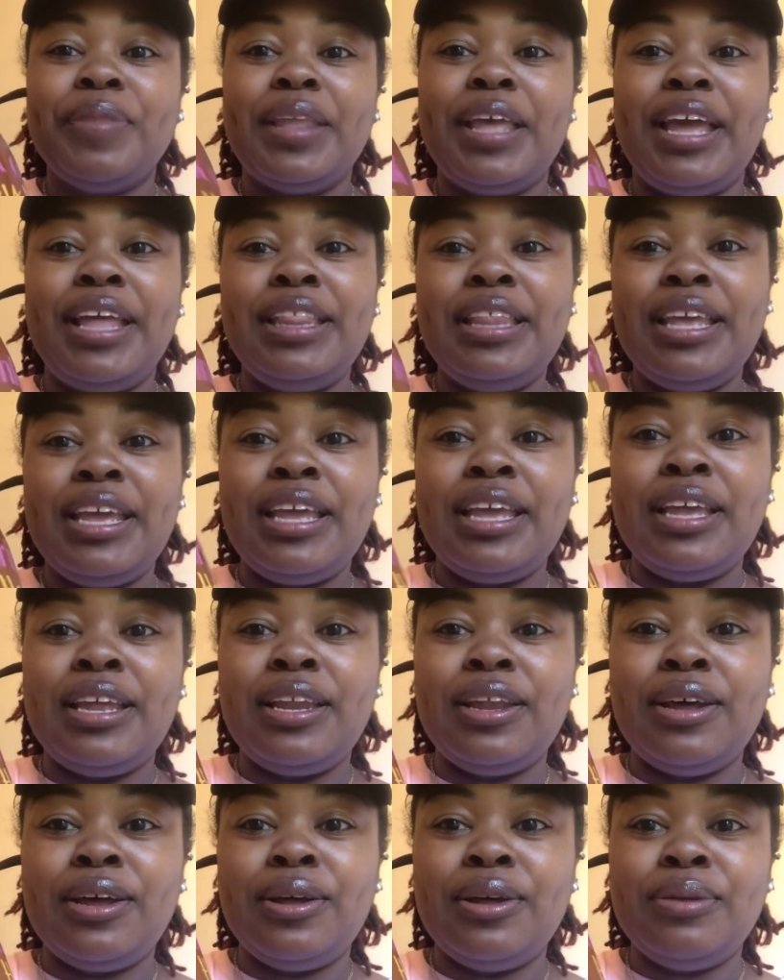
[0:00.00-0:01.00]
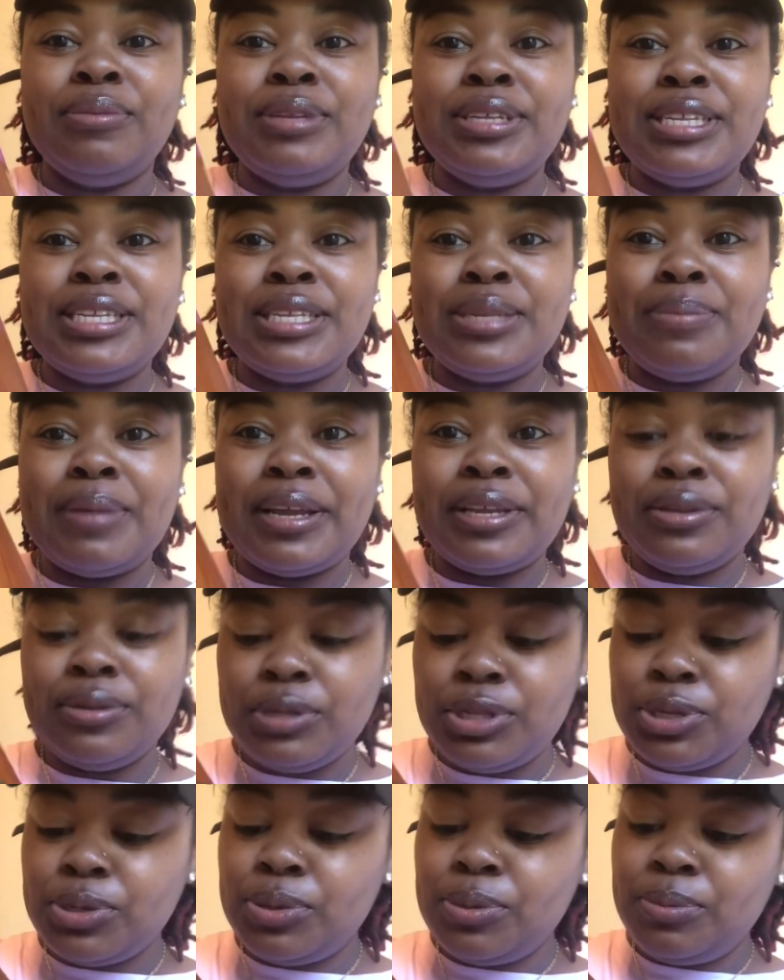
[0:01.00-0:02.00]
And then this is my
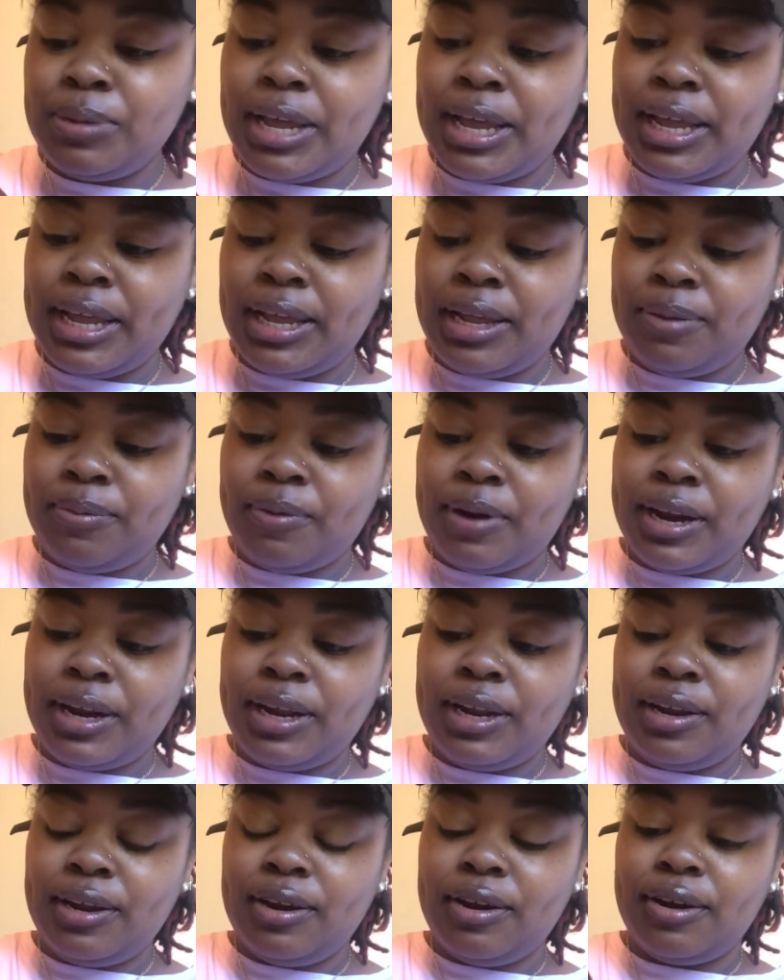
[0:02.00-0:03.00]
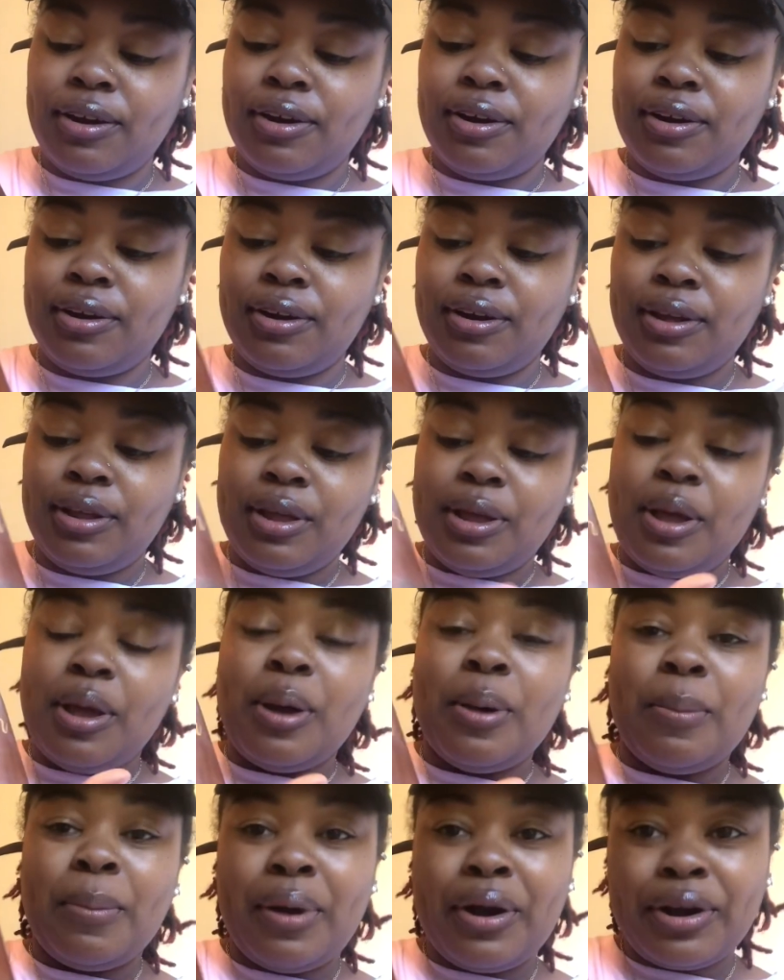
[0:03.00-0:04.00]
YouTube name right here,
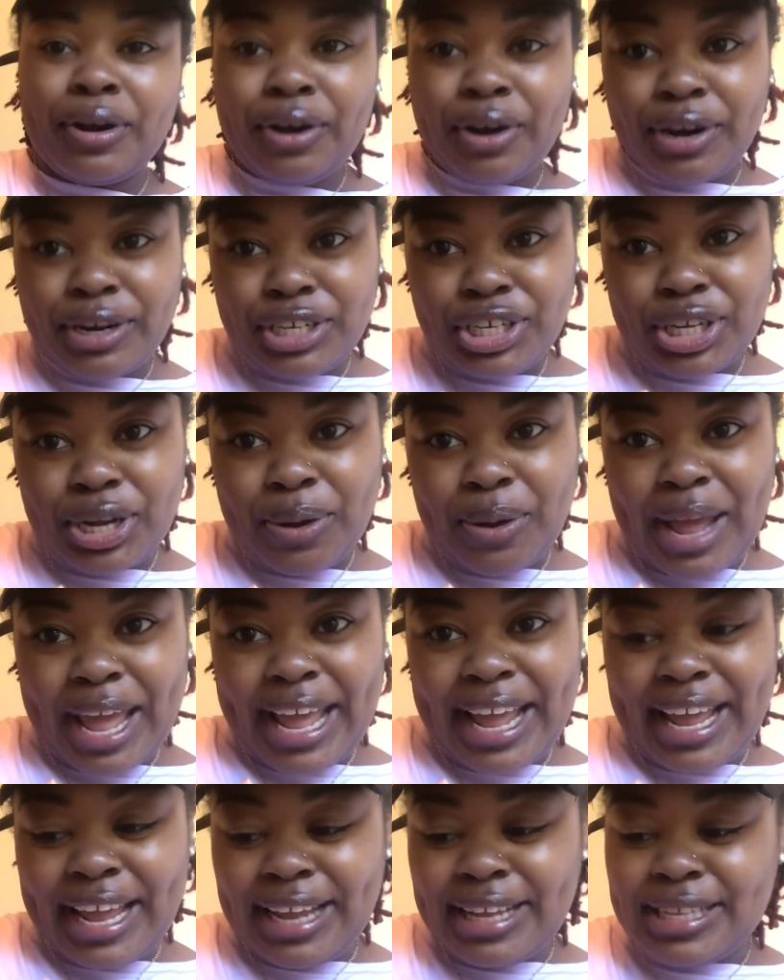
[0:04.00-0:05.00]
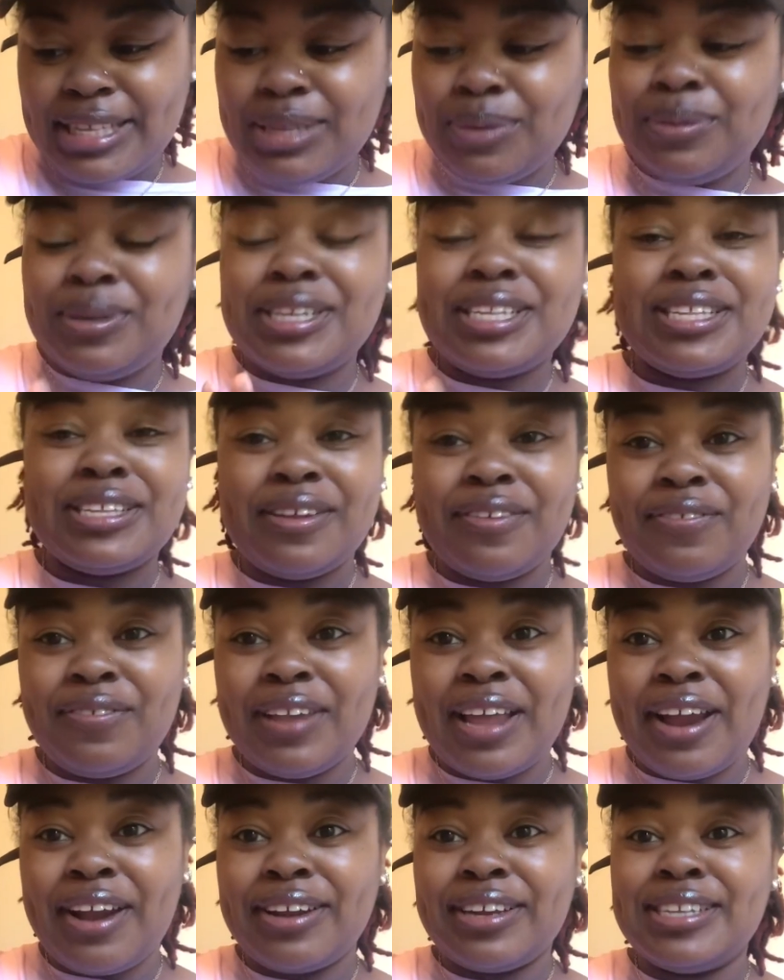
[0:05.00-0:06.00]
Mark Harjo 8 with a
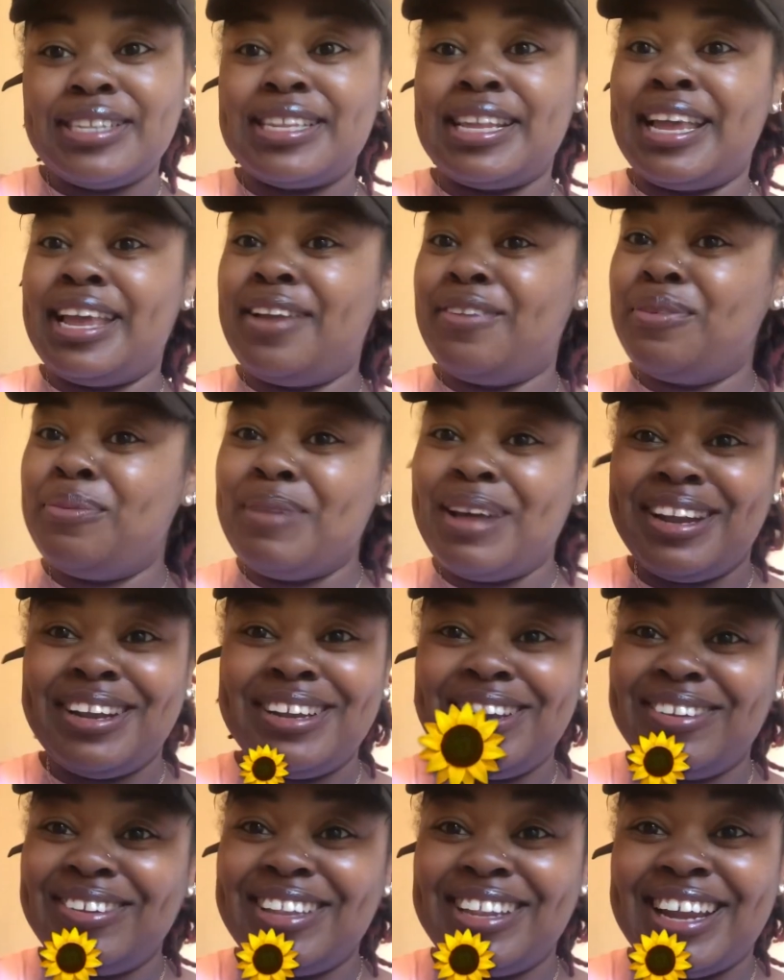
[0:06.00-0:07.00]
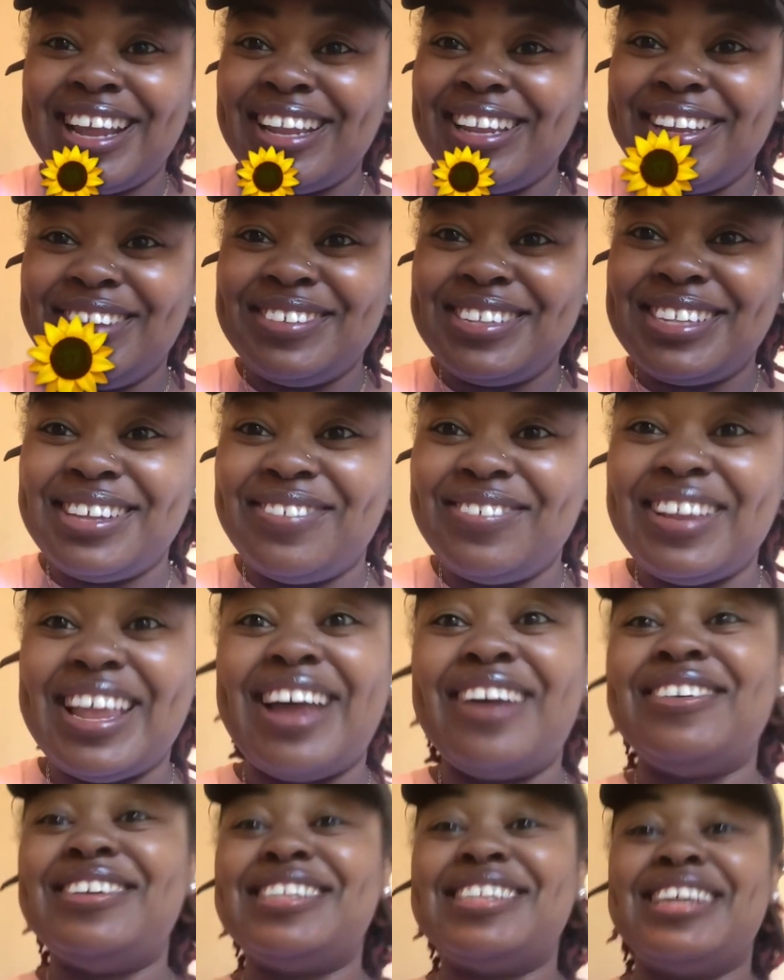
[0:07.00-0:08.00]
sunflower, because everybody knows that I love
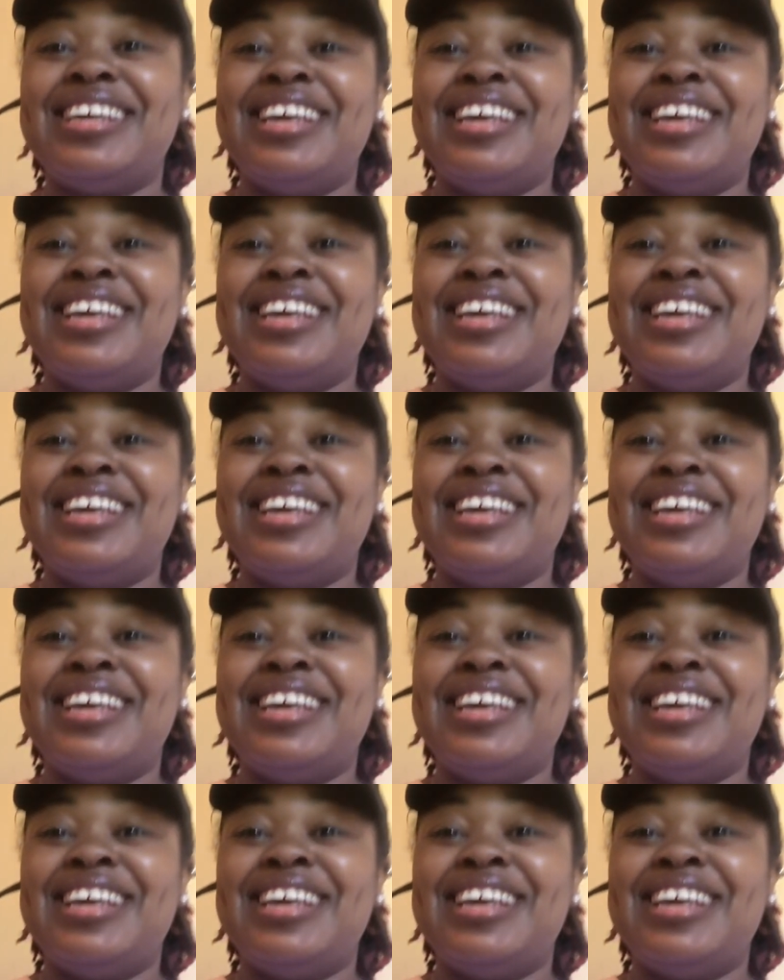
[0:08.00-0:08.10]
sunflowers.